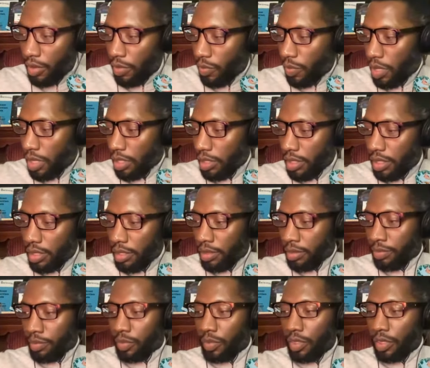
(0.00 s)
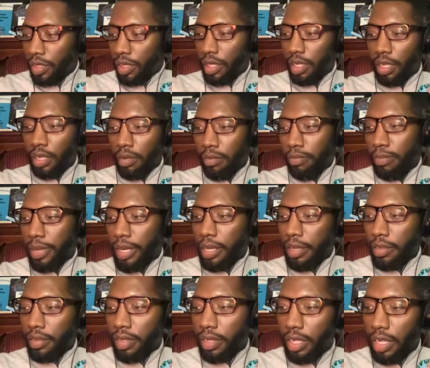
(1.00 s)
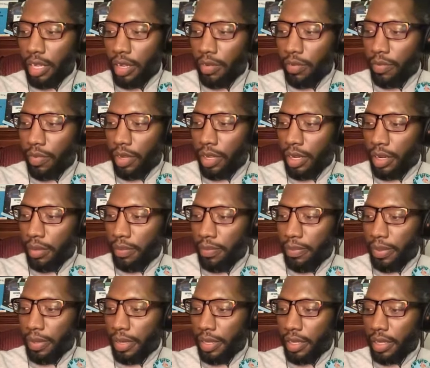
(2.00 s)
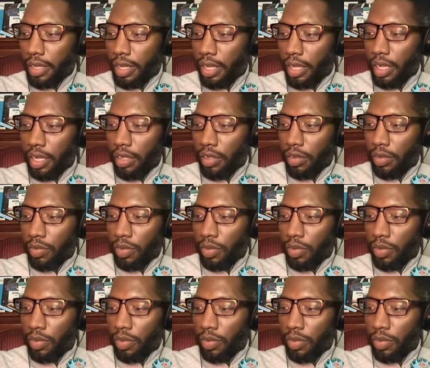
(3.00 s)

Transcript: Welcome to the About That Wallet podcast,